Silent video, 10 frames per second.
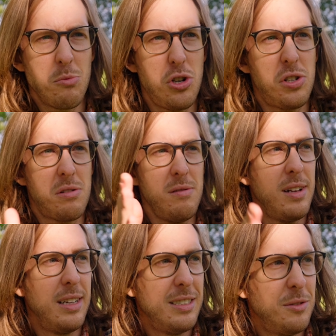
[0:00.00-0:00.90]
Just,
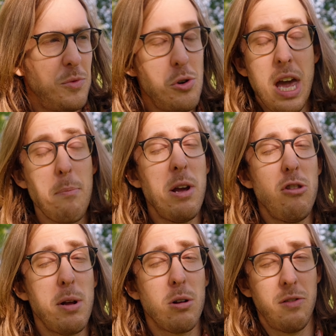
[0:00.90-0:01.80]
you can't be in
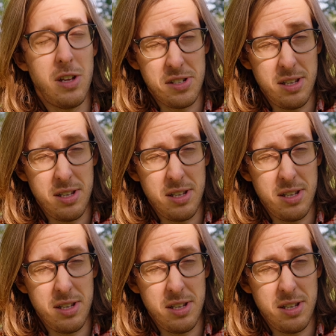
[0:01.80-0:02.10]
the middle in this,